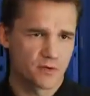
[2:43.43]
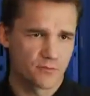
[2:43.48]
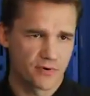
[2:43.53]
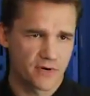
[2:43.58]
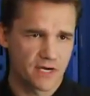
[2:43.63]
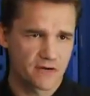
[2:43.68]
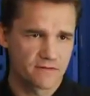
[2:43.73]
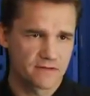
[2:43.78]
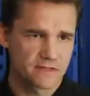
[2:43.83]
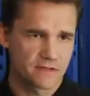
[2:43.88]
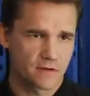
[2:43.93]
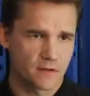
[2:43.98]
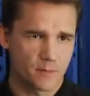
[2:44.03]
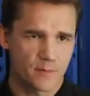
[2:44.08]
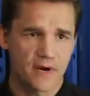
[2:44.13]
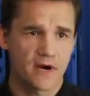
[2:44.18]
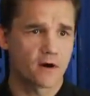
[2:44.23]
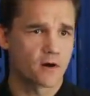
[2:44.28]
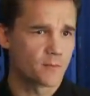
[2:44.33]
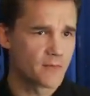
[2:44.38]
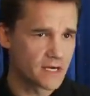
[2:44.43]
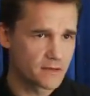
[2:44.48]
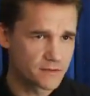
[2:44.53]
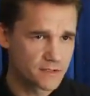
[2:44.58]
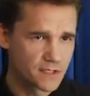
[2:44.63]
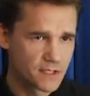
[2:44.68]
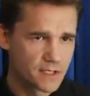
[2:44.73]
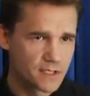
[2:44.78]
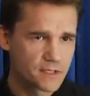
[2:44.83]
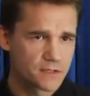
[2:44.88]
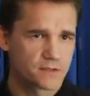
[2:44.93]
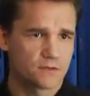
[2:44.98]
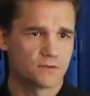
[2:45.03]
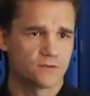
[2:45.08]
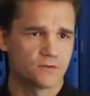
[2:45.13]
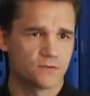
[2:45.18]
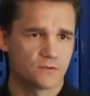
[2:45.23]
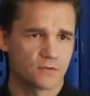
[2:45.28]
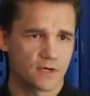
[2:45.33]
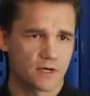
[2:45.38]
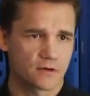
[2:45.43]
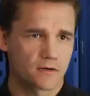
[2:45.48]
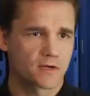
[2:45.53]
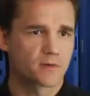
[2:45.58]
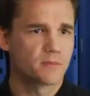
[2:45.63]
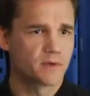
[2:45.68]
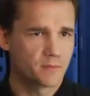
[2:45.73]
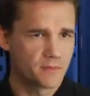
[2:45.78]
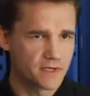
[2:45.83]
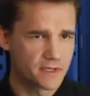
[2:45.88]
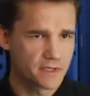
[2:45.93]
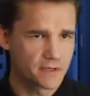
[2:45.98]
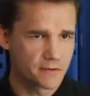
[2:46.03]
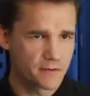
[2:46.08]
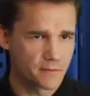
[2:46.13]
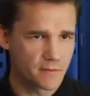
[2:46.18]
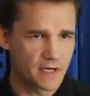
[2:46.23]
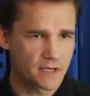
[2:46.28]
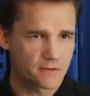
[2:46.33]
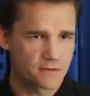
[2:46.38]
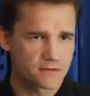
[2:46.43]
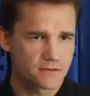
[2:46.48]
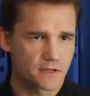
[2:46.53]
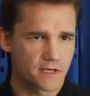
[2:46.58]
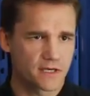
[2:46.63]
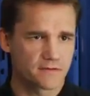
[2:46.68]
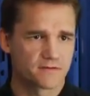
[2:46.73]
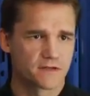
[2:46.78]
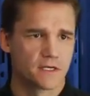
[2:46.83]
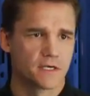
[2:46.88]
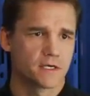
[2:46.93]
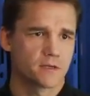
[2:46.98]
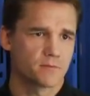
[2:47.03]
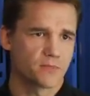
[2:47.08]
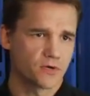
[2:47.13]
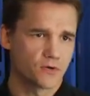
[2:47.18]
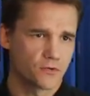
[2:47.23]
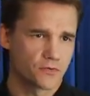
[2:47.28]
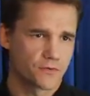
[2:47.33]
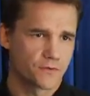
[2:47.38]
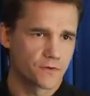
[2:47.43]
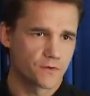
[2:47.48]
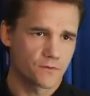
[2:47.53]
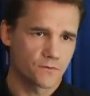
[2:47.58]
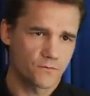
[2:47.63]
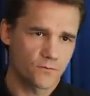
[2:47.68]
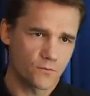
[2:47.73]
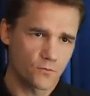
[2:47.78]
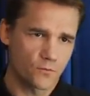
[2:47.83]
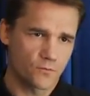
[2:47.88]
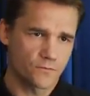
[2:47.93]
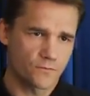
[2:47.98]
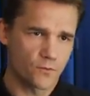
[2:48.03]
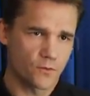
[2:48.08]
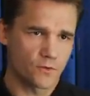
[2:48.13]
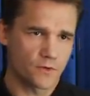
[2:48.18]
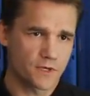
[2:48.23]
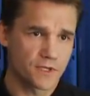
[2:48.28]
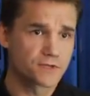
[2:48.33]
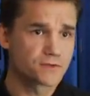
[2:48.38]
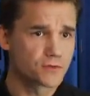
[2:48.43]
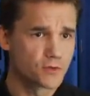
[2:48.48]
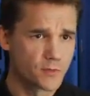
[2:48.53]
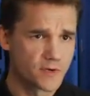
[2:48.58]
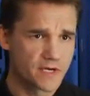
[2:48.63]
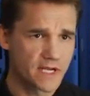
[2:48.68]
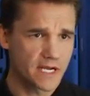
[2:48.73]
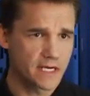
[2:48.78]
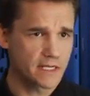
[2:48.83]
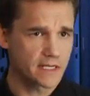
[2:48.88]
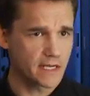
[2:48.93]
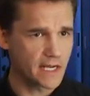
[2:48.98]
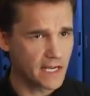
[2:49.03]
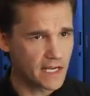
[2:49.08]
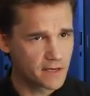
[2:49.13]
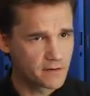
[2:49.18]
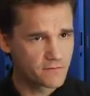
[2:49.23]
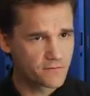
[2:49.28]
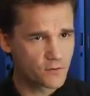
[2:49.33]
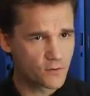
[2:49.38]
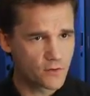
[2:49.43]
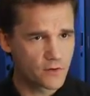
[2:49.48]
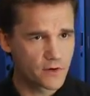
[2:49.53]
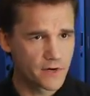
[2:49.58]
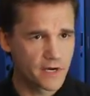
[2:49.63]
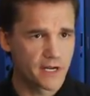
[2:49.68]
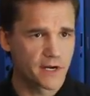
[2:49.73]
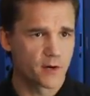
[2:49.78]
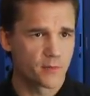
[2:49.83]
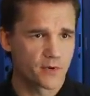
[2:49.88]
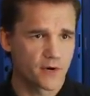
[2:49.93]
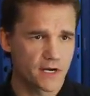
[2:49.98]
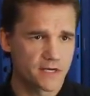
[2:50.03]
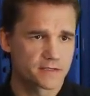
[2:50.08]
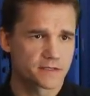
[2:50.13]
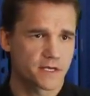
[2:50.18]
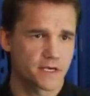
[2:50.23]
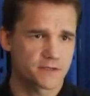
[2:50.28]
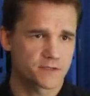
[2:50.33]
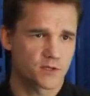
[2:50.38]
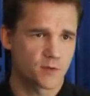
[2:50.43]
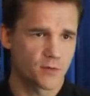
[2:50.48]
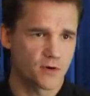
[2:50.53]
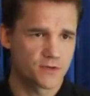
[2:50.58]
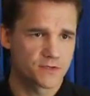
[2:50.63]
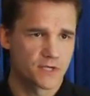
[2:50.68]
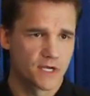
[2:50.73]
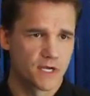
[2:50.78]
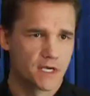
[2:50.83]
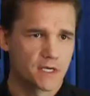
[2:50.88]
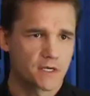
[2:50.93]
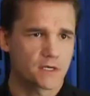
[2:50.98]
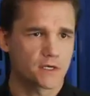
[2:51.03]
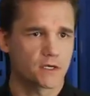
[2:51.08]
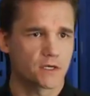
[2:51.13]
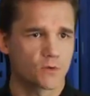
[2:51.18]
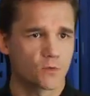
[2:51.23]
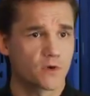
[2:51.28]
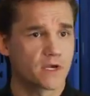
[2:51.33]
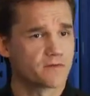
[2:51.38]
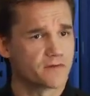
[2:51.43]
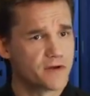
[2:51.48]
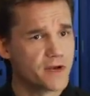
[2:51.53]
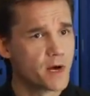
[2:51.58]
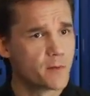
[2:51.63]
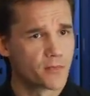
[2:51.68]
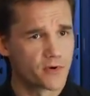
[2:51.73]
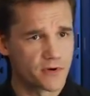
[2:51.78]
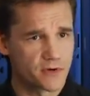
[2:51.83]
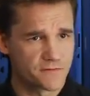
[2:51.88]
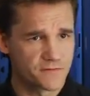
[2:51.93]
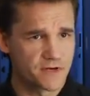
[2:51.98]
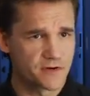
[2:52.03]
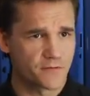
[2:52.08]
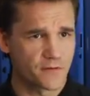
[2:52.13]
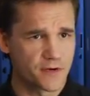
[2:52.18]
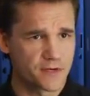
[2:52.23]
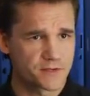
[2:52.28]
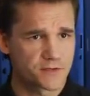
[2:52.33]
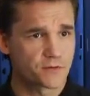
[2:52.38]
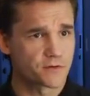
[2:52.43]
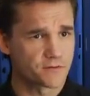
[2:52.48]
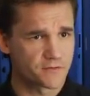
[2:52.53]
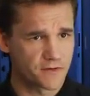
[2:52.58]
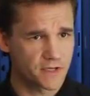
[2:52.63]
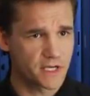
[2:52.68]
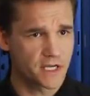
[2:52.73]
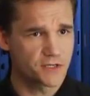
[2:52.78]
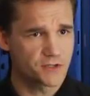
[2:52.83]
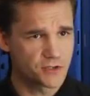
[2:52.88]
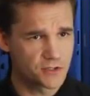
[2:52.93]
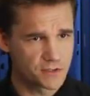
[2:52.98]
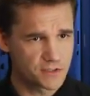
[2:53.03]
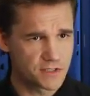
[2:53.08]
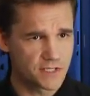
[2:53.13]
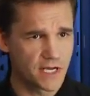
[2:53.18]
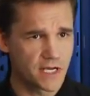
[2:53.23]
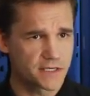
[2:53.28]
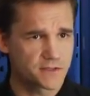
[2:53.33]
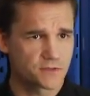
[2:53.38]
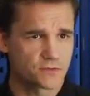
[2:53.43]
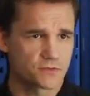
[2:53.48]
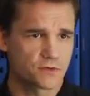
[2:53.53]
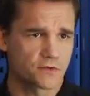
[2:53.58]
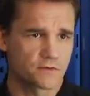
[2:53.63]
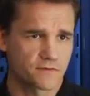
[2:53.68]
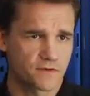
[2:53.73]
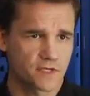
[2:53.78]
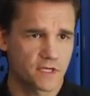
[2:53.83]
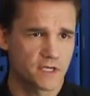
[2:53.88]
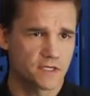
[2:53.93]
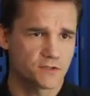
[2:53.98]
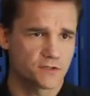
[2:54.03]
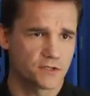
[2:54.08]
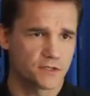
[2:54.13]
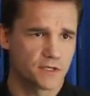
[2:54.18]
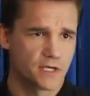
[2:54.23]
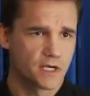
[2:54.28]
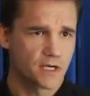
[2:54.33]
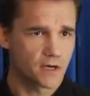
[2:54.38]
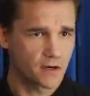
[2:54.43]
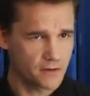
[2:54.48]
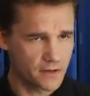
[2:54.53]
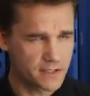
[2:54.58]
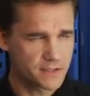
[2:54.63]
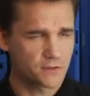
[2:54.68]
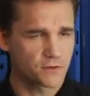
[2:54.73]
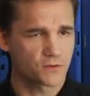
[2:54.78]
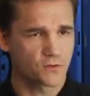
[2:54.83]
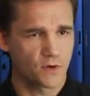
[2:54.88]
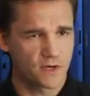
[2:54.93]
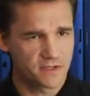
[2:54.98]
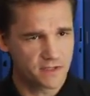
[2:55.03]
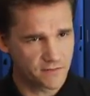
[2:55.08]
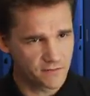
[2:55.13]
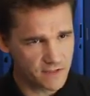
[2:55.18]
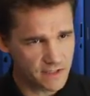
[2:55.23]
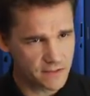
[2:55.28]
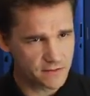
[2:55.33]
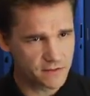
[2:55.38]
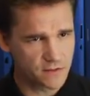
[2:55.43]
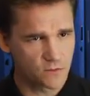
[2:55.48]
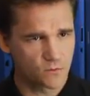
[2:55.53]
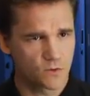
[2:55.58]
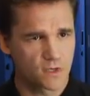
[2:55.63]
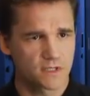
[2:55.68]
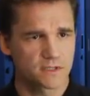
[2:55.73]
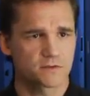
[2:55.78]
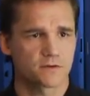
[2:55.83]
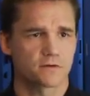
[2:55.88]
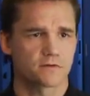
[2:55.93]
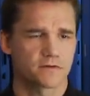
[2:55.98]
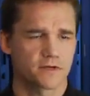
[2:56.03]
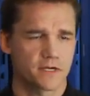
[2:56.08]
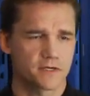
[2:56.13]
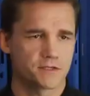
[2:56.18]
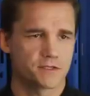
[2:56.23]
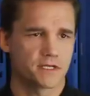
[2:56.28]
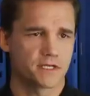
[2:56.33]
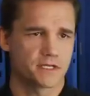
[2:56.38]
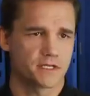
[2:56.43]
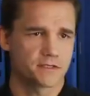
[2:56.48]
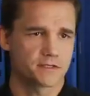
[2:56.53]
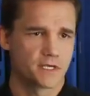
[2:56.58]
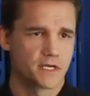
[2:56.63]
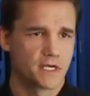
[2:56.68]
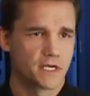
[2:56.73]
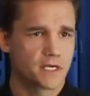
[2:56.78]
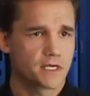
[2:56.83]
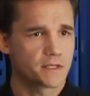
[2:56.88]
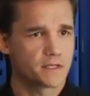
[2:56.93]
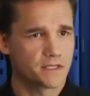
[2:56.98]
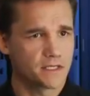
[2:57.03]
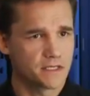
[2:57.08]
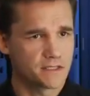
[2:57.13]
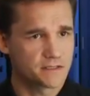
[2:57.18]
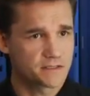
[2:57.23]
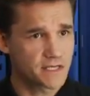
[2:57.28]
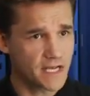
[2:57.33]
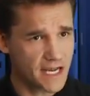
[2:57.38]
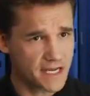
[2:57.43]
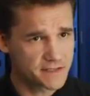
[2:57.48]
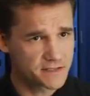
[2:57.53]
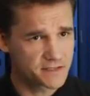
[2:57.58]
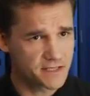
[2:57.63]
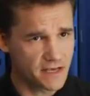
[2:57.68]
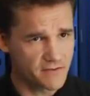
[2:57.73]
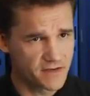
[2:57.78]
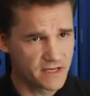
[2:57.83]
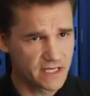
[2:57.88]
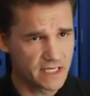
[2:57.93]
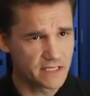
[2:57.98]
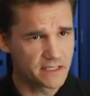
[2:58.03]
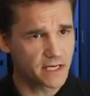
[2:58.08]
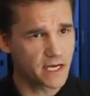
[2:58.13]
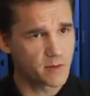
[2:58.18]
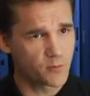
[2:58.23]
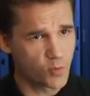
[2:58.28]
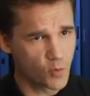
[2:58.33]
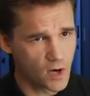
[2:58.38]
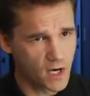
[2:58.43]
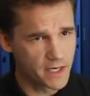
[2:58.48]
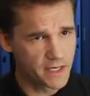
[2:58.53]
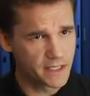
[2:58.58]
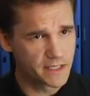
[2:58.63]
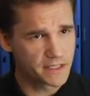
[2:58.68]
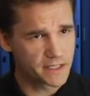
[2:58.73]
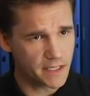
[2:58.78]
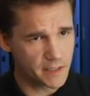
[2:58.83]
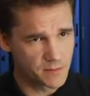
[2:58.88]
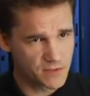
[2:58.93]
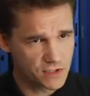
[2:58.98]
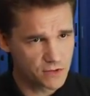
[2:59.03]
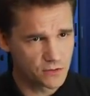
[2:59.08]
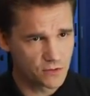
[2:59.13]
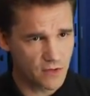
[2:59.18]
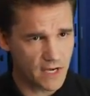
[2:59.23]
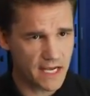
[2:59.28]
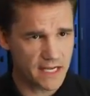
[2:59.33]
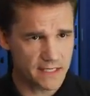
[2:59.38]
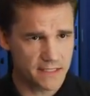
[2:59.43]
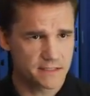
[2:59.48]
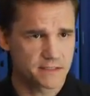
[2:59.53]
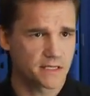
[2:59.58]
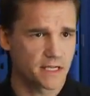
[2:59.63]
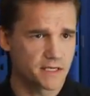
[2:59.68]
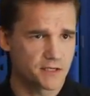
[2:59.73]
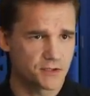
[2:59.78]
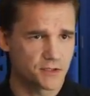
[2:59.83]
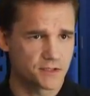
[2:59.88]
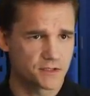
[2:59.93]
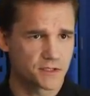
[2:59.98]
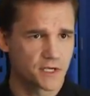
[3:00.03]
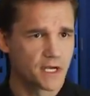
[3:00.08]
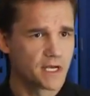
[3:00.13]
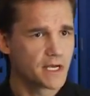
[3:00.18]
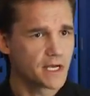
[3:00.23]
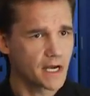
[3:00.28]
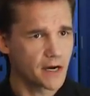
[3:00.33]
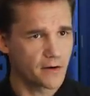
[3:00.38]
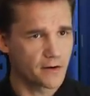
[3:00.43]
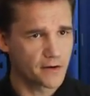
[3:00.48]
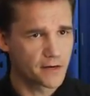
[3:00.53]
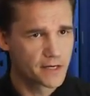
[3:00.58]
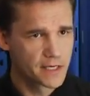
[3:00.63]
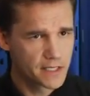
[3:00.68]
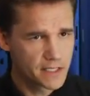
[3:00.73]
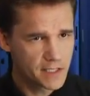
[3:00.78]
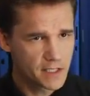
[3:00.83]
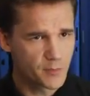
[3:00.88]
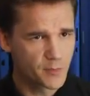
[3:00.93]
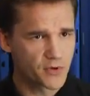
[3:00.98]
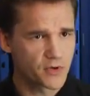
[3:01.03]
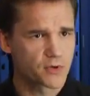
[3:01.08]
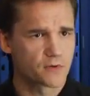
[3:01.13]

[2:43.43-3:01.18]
and privacy are paramount to our commitment here at Microsoft, both for consumer data and for enterprise customers. We have a number of different certifications, the ISO certification, or ISO 27001 certification that is, the SAS 70 Type 1 and Type 2 attestations, our HIPAA